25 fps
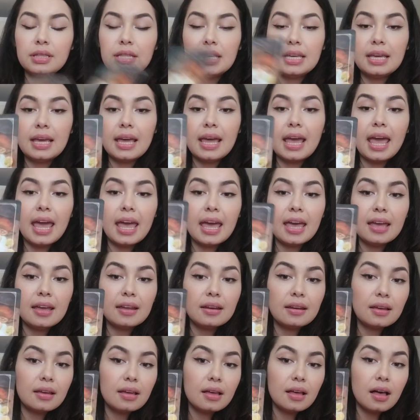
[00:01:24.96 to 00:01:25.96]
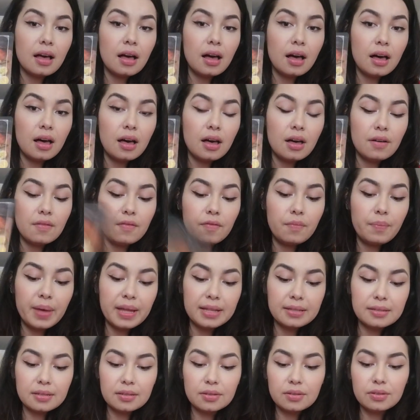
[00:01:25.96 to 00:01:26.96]
the 8 of
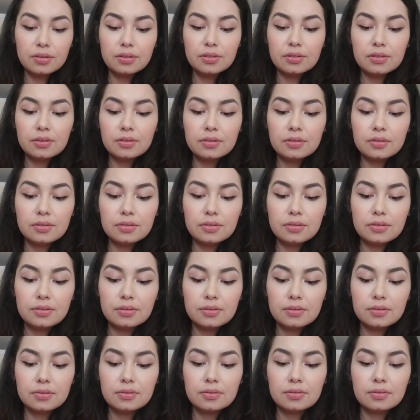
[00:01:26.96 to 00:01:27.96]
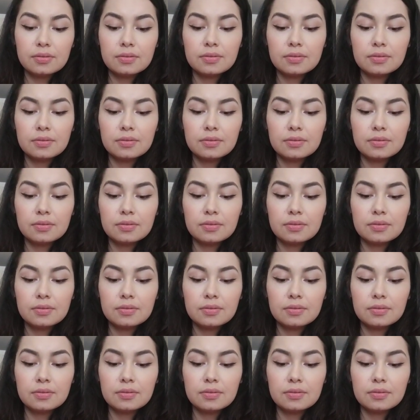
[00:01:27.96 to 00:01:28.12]
Pentacles,